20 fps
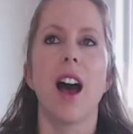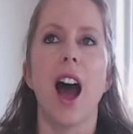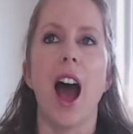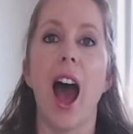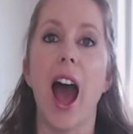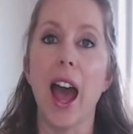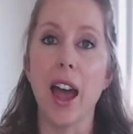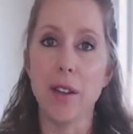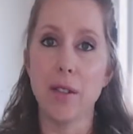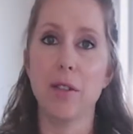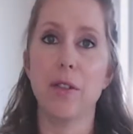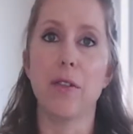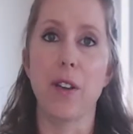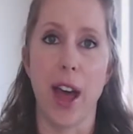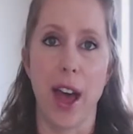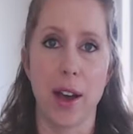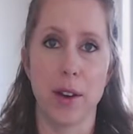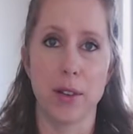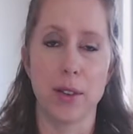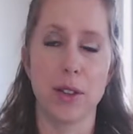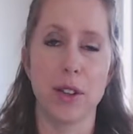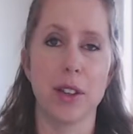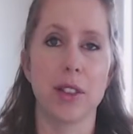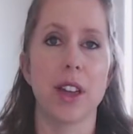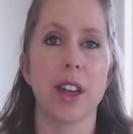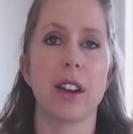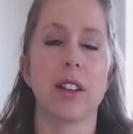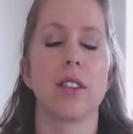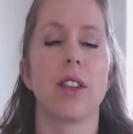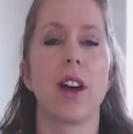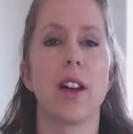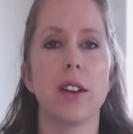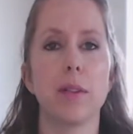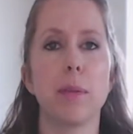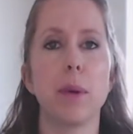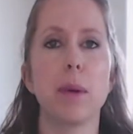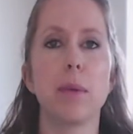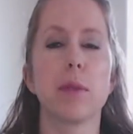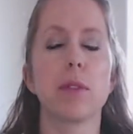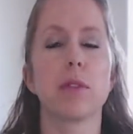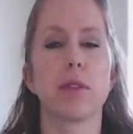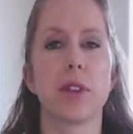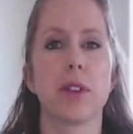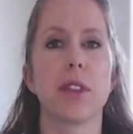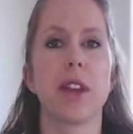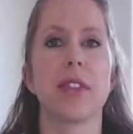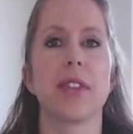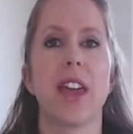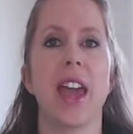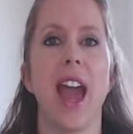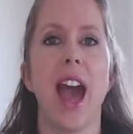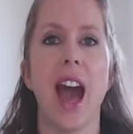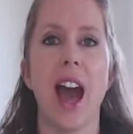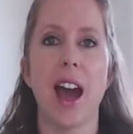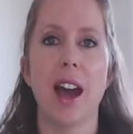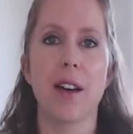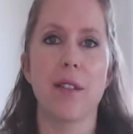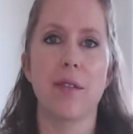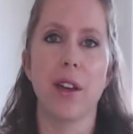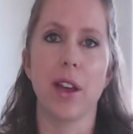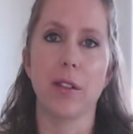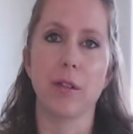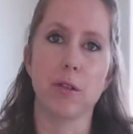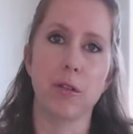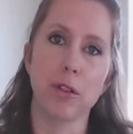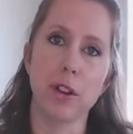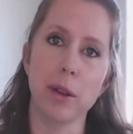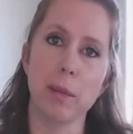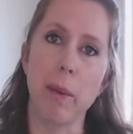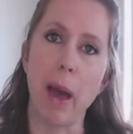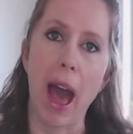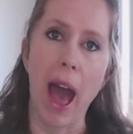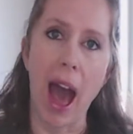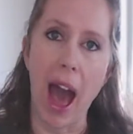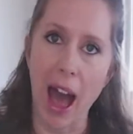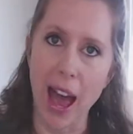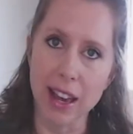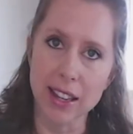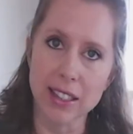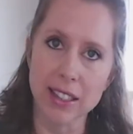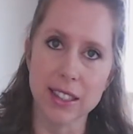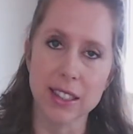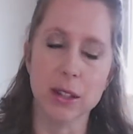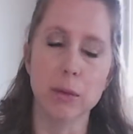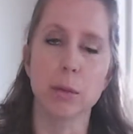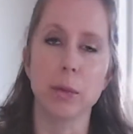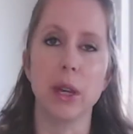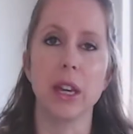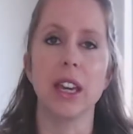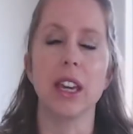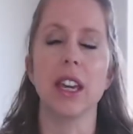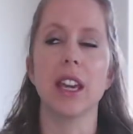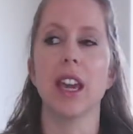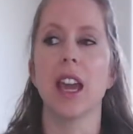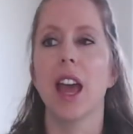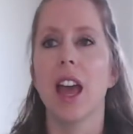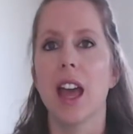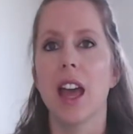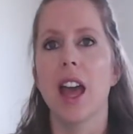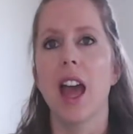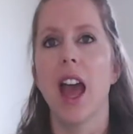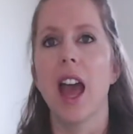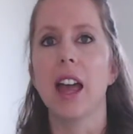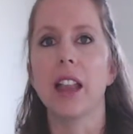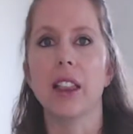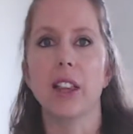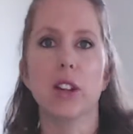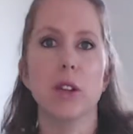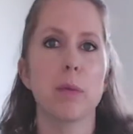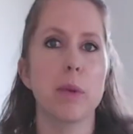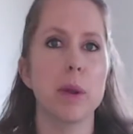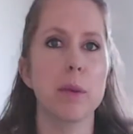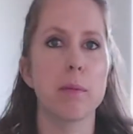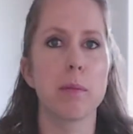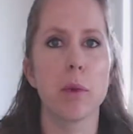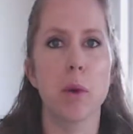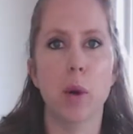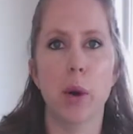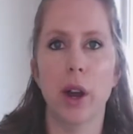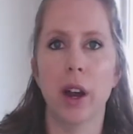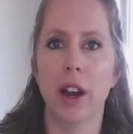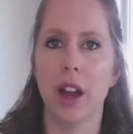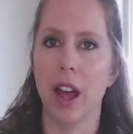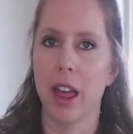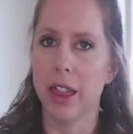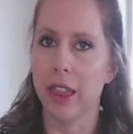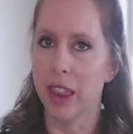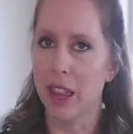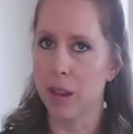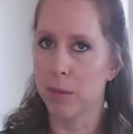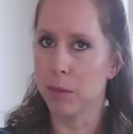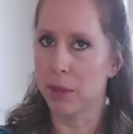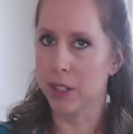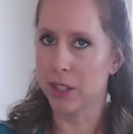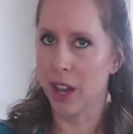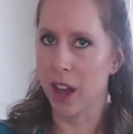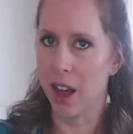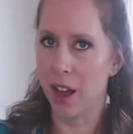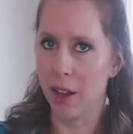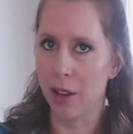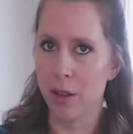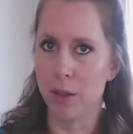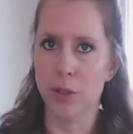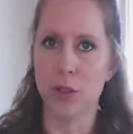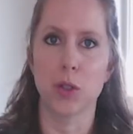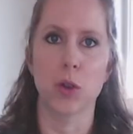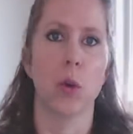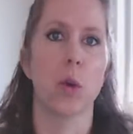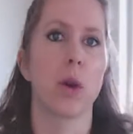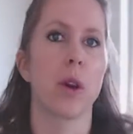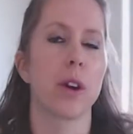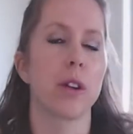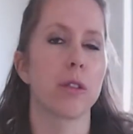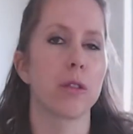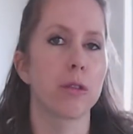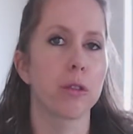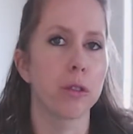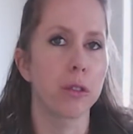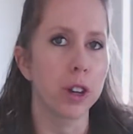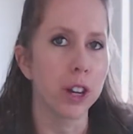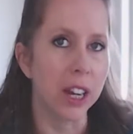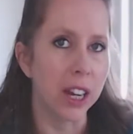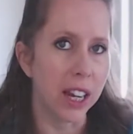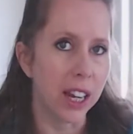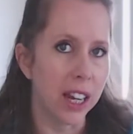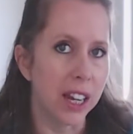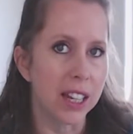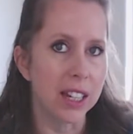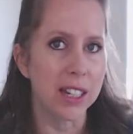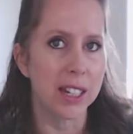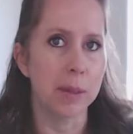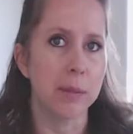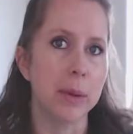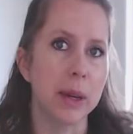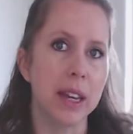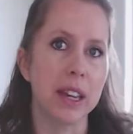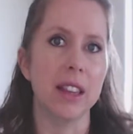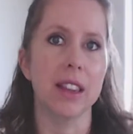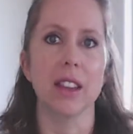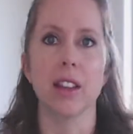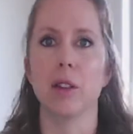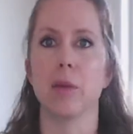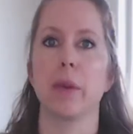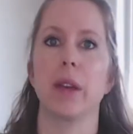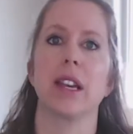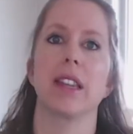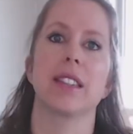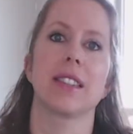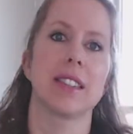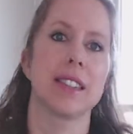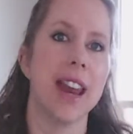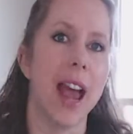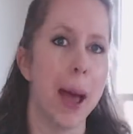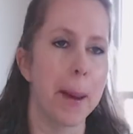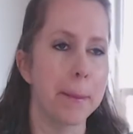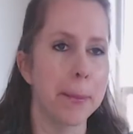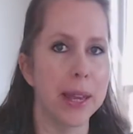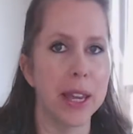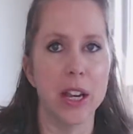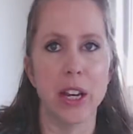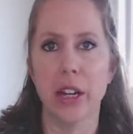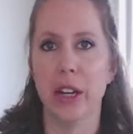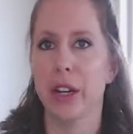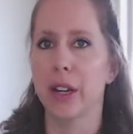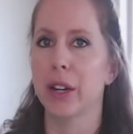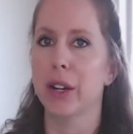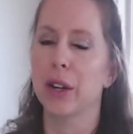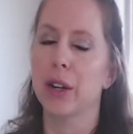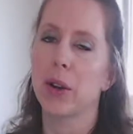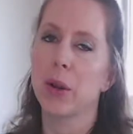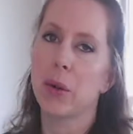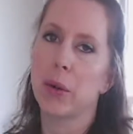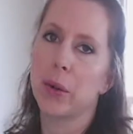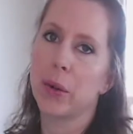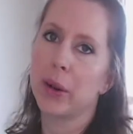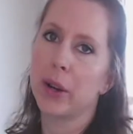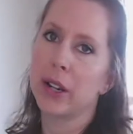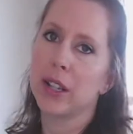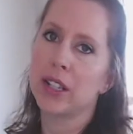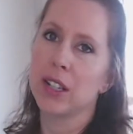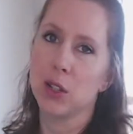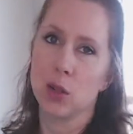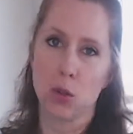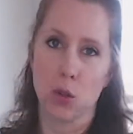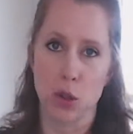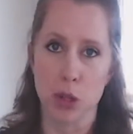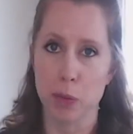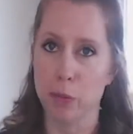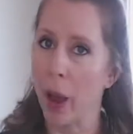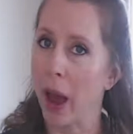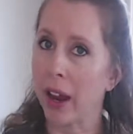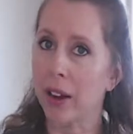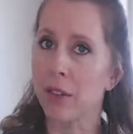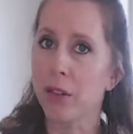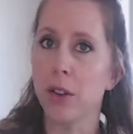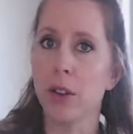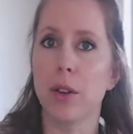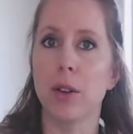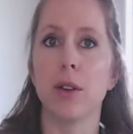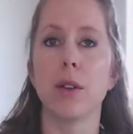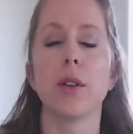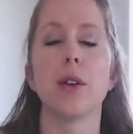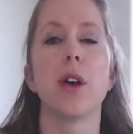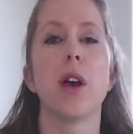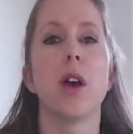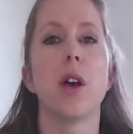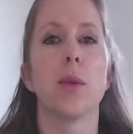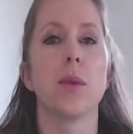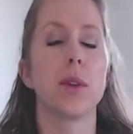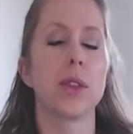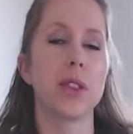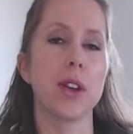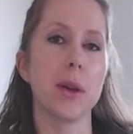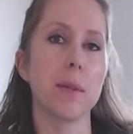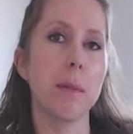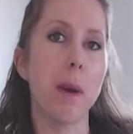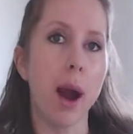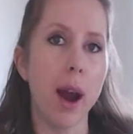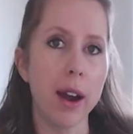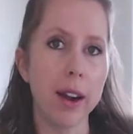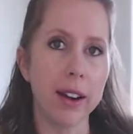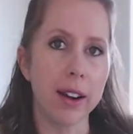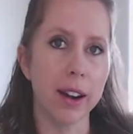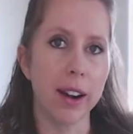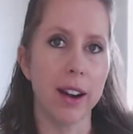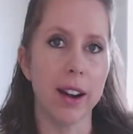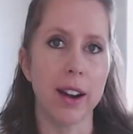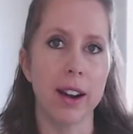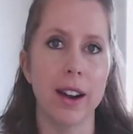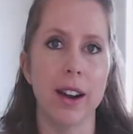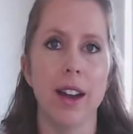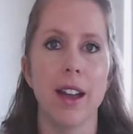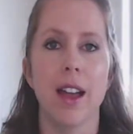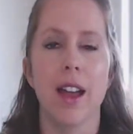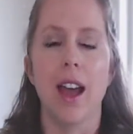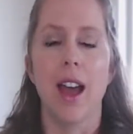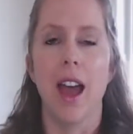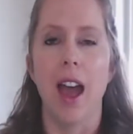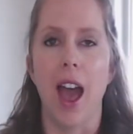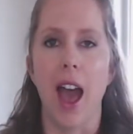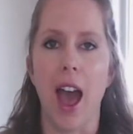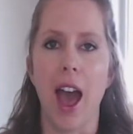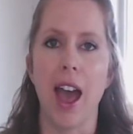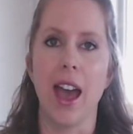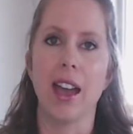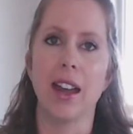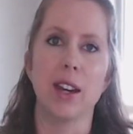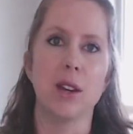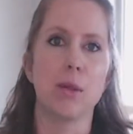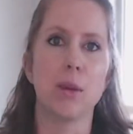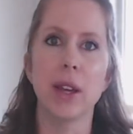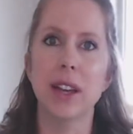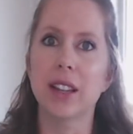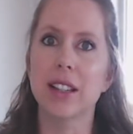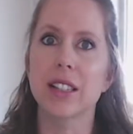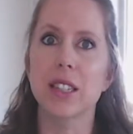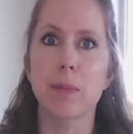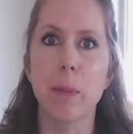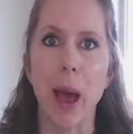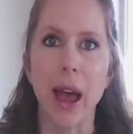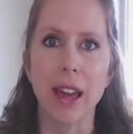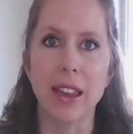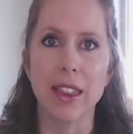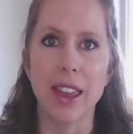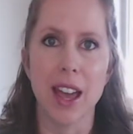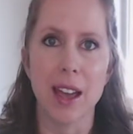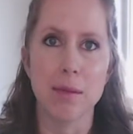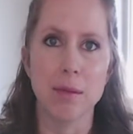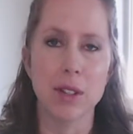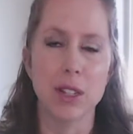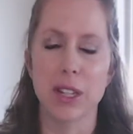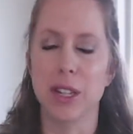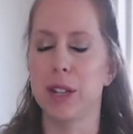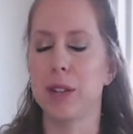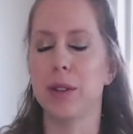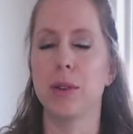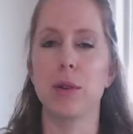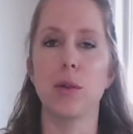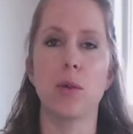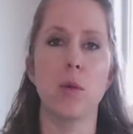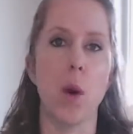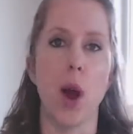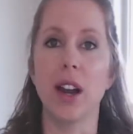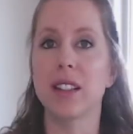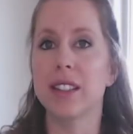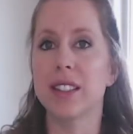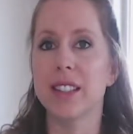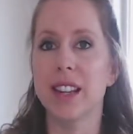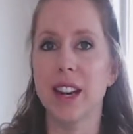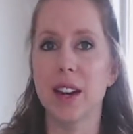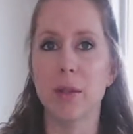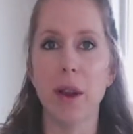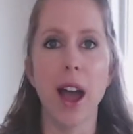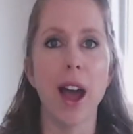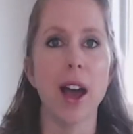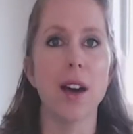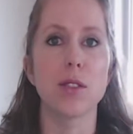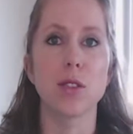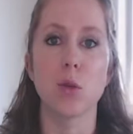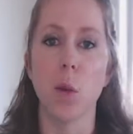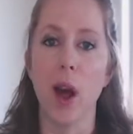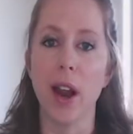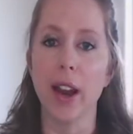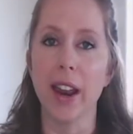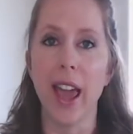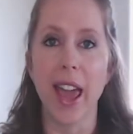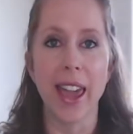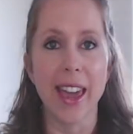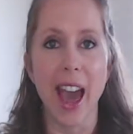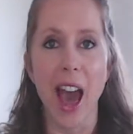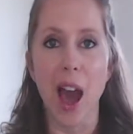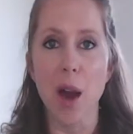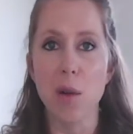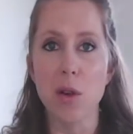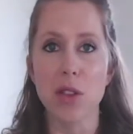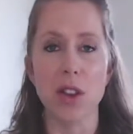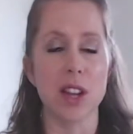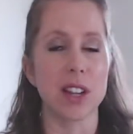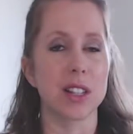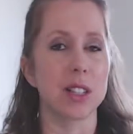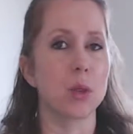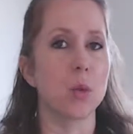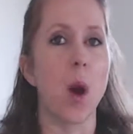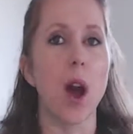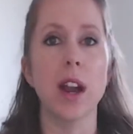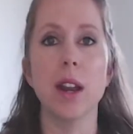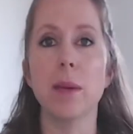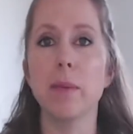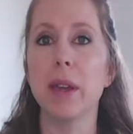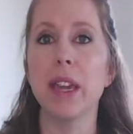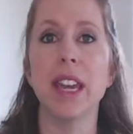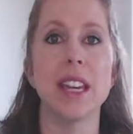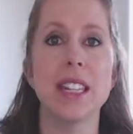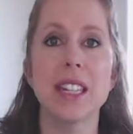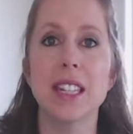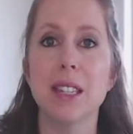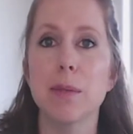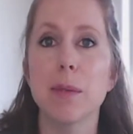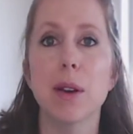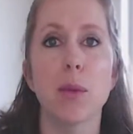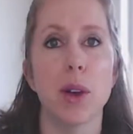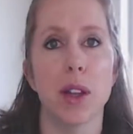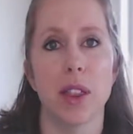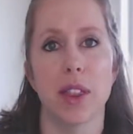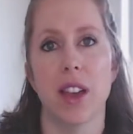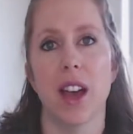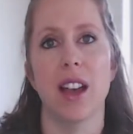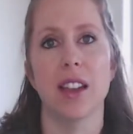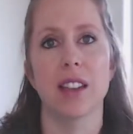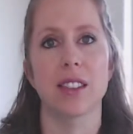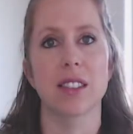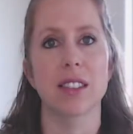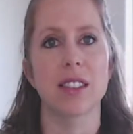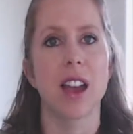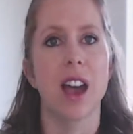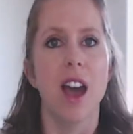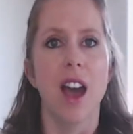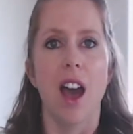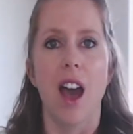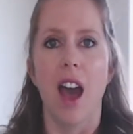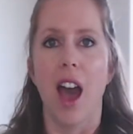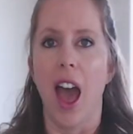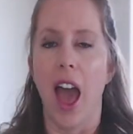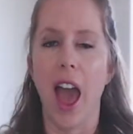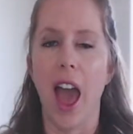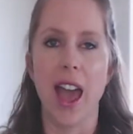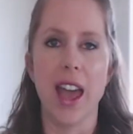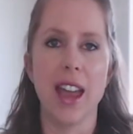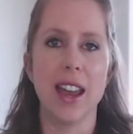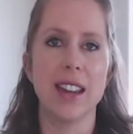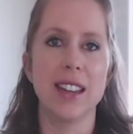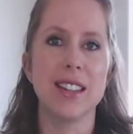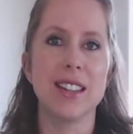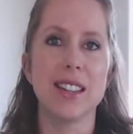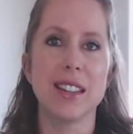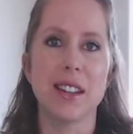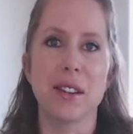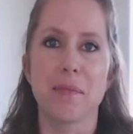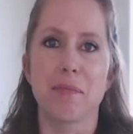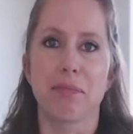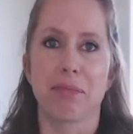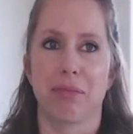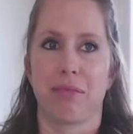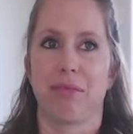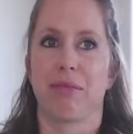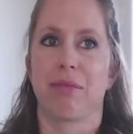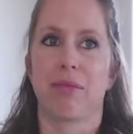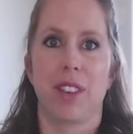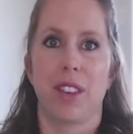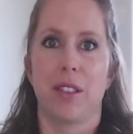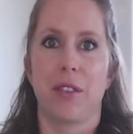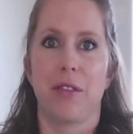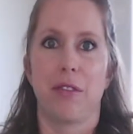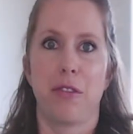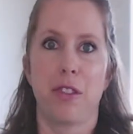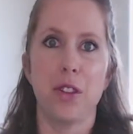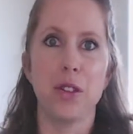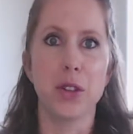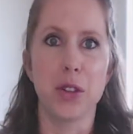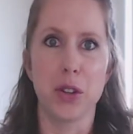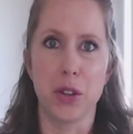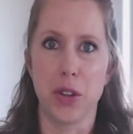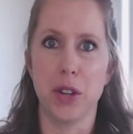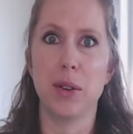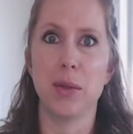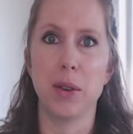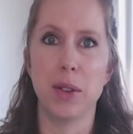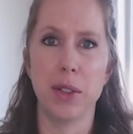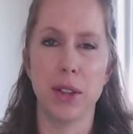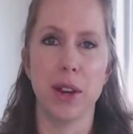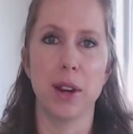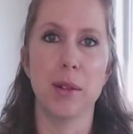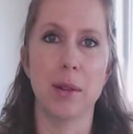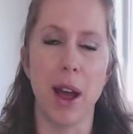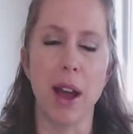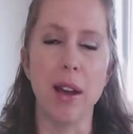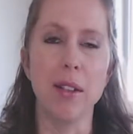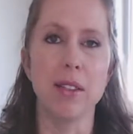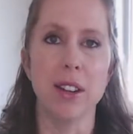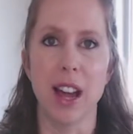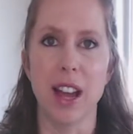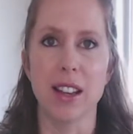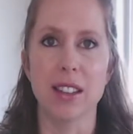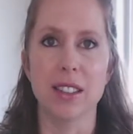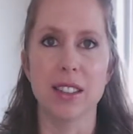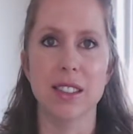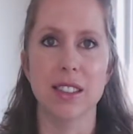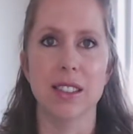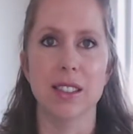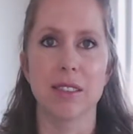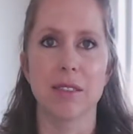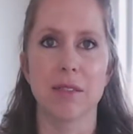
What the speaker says: I've found that a lot of people feel that they have a free pass to be a little bit more themselves, or free to be a little bit snappier or disrespectful with their partner. And we expect them to want to stay around, want to hang out with us, want to be intimate with us, and feel good when they're around us.